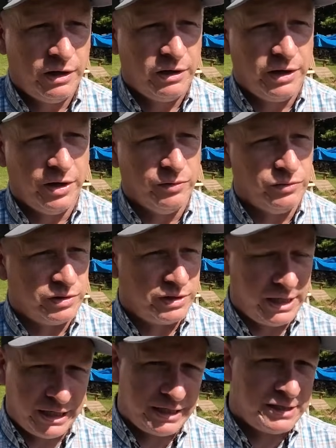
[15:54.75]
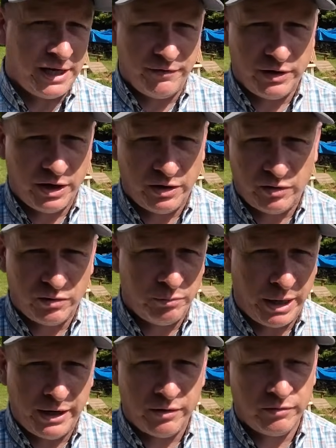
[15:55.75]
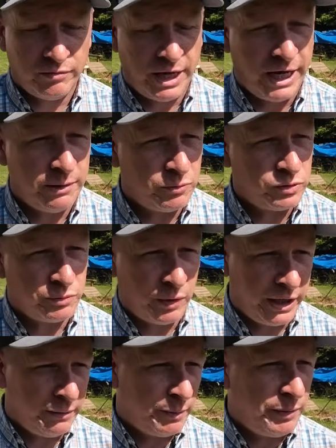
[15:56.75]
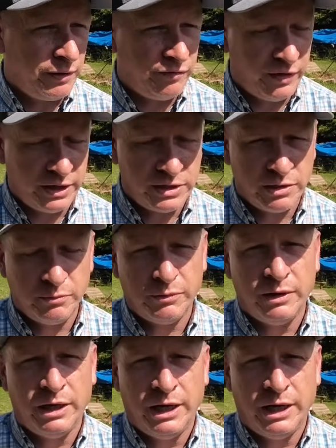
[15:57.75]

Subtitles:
those 600-700 pound animals, bringing them up here, finishing them,